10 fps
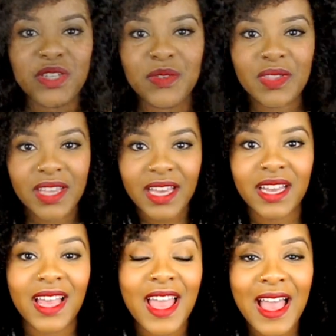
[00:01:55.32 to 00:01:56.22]
do you
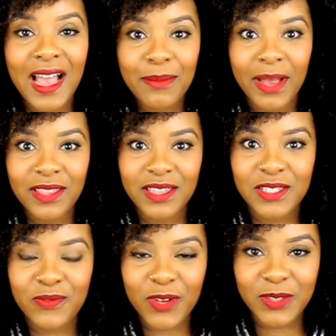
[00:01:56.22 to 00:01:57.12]
think about
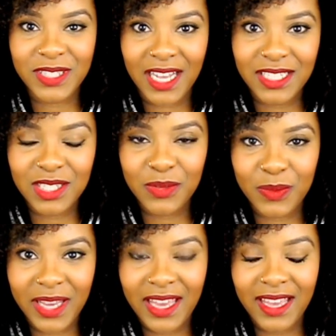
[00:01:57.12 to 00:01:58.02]
this Frosace
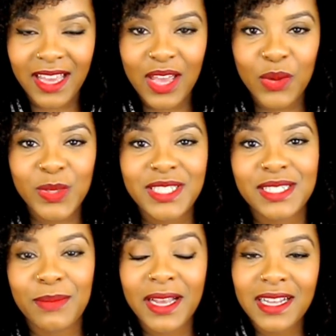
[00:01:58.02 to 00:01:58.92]
wig, which
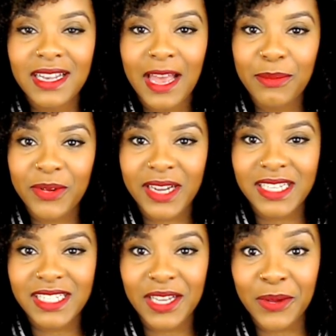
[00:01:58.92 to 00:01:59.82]
is my
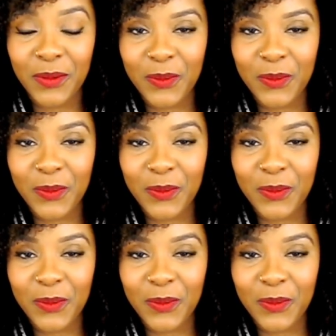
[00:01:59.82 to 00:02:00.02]
collaboration